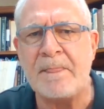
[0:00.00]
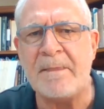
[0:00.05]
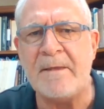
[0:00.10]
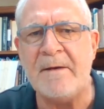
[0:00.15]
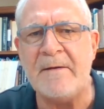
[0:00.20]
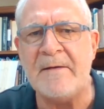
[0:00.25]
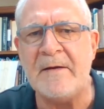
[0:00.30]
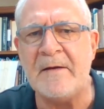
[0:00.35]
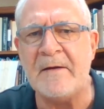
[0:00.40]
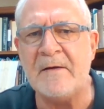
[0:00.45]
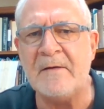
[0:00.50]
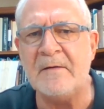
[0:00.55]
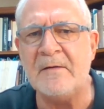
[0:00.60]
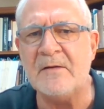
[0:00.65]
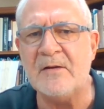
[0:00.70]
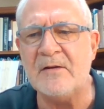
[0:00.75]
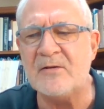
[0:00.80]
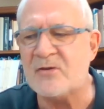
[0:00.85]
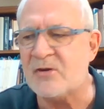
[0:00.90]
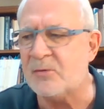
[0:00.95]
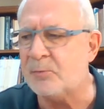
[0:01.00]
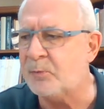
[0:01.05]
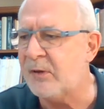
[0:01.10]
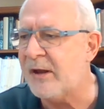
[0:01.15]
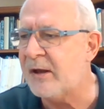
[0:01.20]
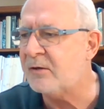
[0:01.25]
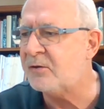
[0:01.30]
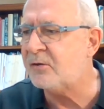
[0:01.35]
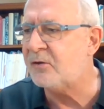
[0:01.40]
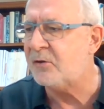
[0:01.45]
And it's a
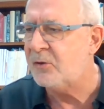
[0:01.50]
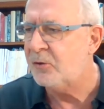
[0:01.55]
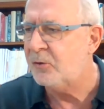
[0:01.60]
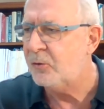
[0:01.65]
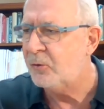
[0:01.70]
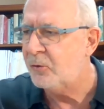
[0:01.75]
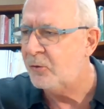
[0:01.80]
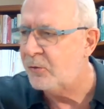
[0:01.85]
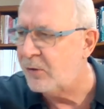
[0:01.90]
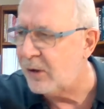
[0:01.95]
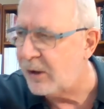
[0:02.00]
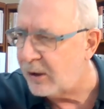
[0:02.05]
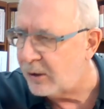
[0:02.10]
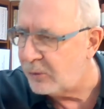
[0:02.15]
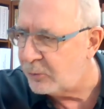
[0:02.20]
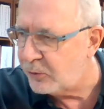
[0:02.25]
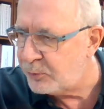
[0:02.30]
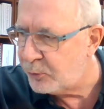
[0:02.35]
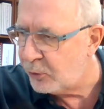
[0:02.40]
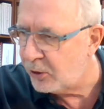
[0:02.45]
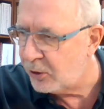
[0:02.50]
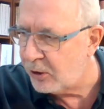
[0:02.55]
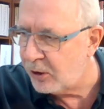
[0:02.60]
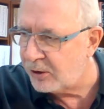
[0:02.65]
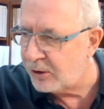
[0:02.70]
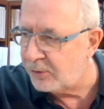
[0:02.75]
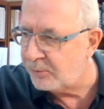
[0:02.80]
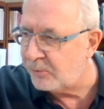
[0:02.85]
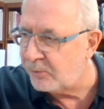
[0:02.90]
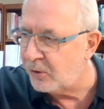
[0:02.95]
blend we put on
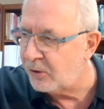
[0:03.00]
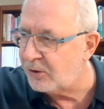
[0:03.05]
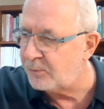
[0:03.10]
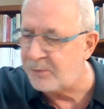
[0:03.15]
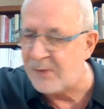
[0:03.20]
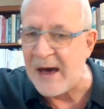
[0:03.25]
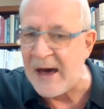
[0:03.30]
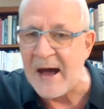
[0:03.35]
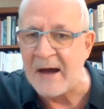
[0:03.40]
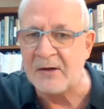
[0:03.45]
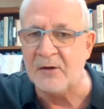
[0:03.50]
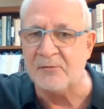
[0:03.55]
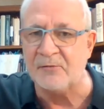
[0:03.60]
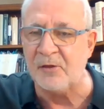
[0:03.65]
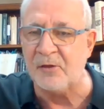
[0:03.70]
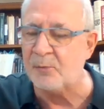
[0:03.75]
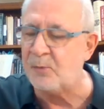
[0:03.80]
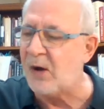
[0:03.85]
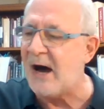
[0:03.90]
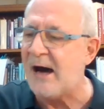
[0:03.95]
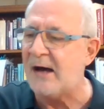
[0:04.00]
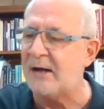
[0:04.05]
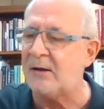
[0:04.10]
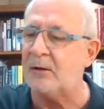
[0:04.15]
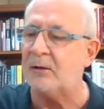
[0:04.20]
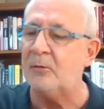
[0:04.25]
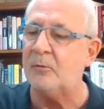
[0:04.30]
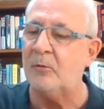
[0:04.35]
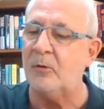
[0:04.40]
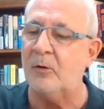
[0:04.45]
the back of the
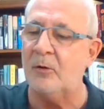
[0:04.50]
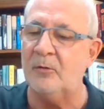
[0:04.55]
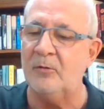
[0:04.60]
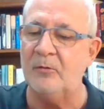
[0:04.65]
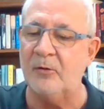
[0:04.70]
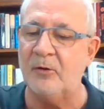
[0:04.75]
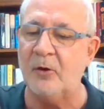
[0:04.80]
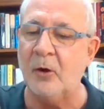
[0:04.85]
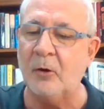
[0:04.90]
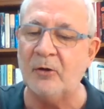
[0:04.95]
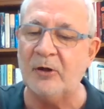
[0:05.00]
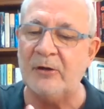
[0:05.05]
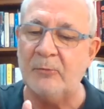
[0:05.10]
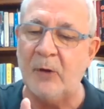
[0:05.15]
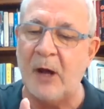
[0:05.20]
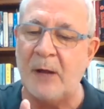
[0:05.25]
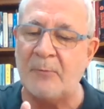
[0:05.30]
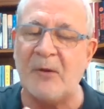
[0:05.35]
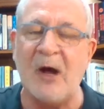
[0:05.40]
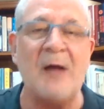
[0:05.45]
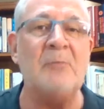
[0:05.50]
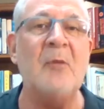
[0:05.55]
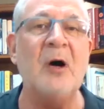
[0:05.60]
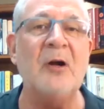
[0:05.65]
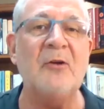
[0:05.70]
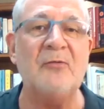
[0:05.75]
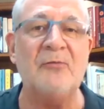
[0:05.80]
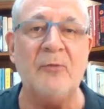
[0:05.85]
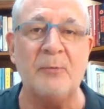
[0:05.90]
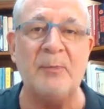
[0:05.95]
bottle. I'm not much
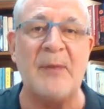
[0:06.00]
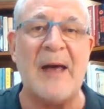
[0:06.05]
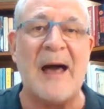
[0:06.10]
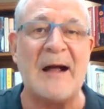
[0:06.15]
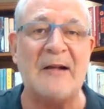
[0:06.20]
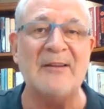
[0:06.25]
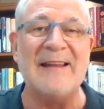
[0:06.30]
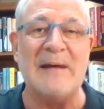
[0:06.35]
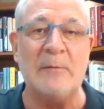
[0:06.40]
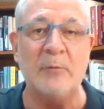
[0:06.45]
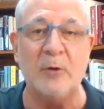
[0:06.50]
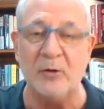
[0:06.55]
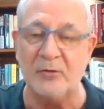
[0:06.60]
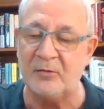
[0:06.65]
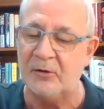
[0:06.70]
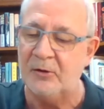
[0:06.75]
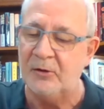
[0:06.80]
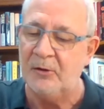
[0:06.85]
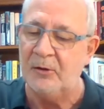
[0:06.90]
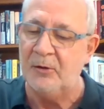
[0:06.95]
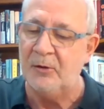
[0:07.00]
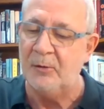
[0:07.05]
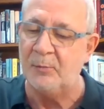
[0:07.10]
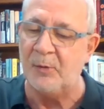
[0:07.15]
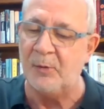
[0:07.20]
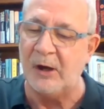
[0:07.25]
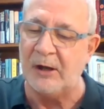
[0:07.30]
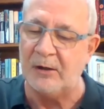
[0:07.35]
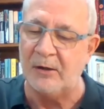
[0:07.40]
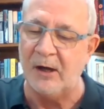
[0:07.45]
for back labels,
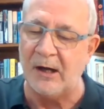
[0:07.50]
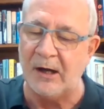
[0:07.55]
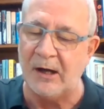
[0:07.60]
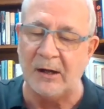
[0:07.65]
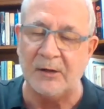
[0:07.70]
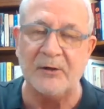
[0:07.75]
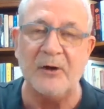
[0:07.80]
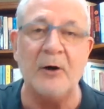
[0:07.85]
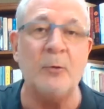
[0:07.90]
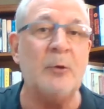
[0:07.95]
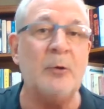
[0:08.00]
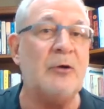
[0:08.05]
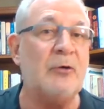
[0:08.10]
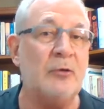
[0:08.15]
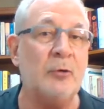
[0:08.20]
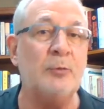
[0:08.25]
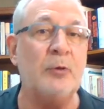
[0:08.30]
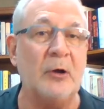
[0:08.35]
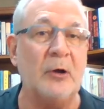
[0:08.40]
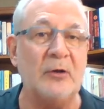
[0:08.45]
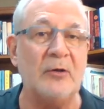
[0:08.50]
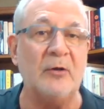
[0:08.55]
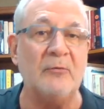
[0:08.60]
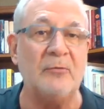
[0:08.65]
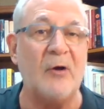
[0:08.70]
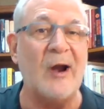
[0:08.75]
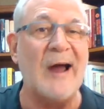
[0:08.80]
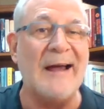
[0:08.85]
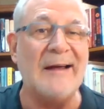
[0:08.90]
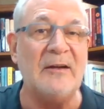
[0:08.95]
but here we do put the
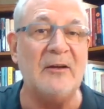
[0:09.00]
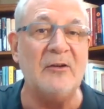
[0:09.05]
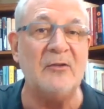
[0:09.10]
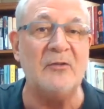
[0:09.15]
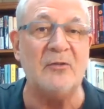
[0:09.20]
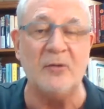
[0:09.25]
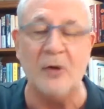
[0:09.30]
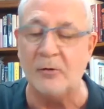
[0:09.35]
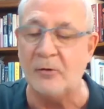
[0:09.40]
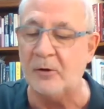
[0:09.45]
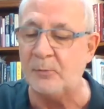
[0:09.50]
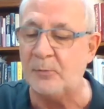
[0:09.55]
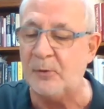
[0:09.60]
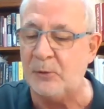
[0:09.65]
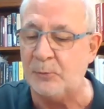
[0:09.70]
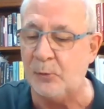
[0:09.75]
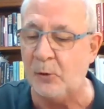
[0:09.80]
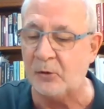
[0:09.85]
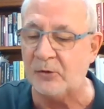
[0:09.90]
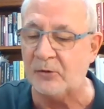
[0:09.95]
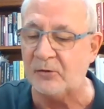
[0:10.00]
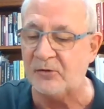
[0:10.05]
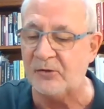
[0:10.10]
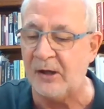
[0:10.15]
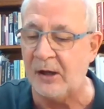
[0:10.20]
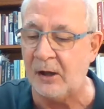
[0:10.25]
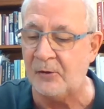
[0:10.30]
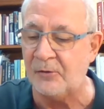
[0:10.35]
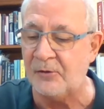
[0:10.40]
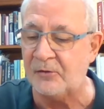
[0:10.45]
varieties so that people can
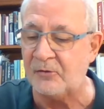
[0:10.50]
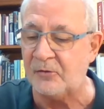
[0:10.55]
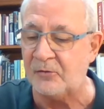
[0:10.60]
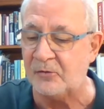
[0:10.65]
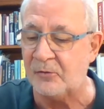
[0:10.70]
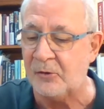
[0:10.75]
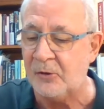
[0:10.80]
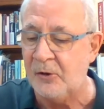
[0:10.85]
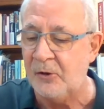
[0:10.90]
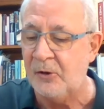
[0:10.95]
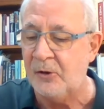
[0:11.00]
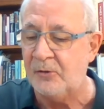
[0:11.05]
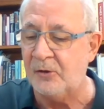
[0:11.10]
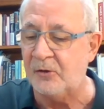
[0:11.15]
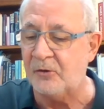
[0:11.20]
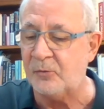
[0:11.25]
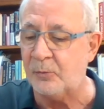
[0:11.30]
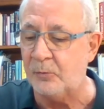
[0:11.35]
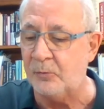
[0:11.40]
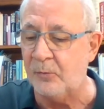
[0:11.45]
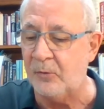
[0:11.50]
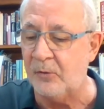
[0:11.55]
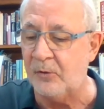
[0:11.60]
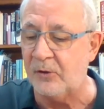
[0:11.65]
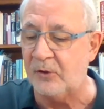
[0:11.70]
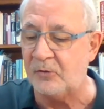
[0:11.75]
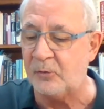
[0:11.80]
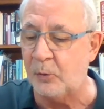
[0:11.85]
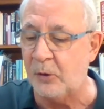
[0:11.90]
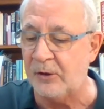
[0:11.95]
tell. This
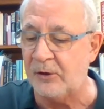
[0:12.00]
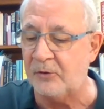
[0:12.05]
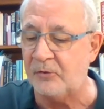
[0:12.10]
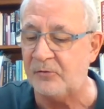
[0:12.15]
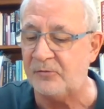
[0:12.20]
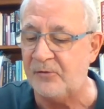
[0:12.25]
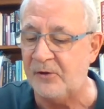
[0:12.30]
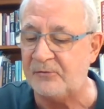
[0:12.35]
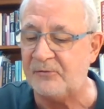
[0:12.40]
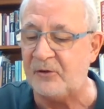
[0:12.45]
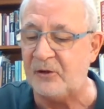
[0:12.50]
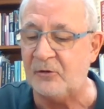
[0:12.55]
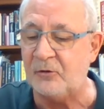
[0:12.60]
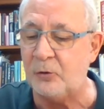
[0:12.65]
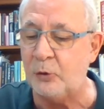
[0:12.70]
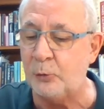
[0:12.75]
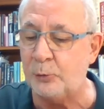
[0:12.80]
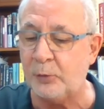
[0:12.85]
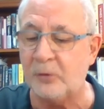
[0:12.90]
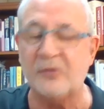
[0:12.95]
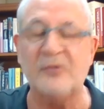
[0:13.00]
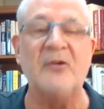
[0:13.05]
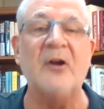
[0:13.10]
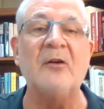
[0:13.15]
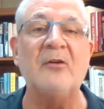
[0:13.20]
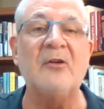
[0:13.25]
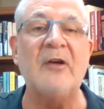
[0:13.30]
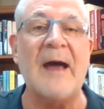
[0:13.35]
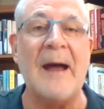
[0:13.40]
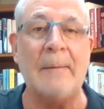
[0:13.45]
one is 52%
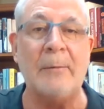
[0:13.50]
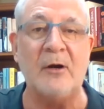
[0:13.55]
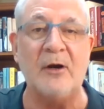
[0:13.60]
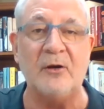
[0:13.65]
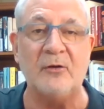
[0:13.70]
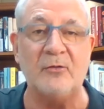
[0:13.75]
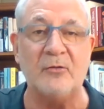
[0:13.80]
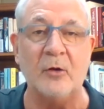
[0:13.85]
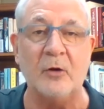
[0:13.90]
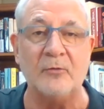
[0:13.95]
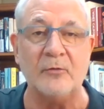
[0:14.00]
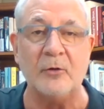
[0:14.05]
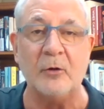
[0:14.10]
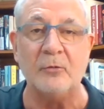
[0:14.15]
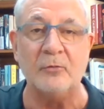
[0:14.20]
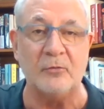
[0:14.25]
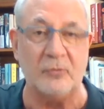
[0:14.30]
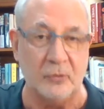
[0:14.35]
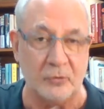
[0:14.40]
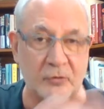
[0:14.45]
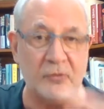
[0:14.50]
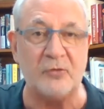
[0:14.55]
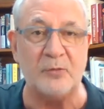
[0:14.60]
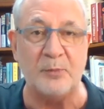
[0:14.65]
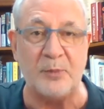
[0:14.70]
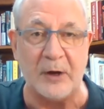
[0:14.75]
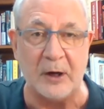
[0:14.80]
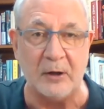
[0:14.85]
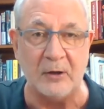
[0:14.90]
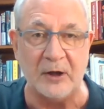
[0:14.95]
Cabernet Sauvignon, so just
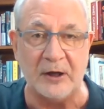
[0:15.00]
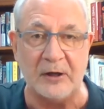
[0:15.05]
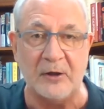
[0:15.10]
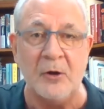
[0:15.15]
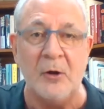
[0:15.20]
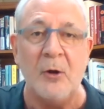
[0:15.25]
barely.